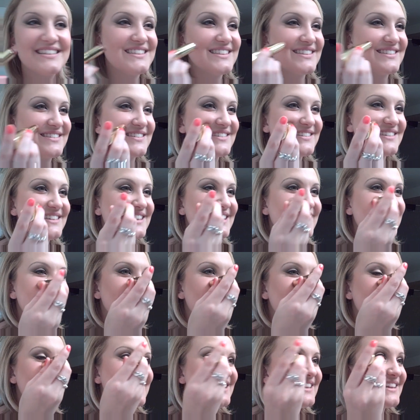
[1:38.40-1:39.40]
So right
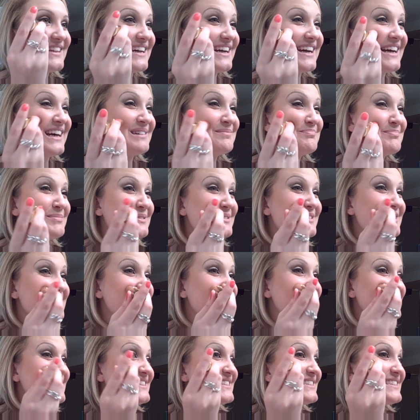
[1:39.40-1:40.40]
on the
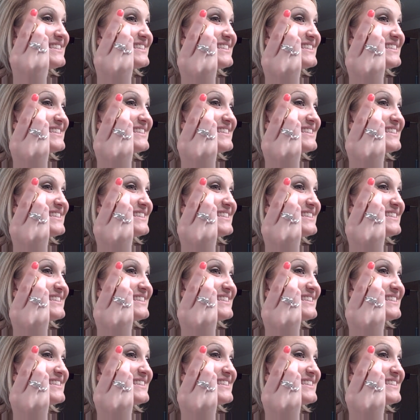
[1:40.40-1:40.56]
apples.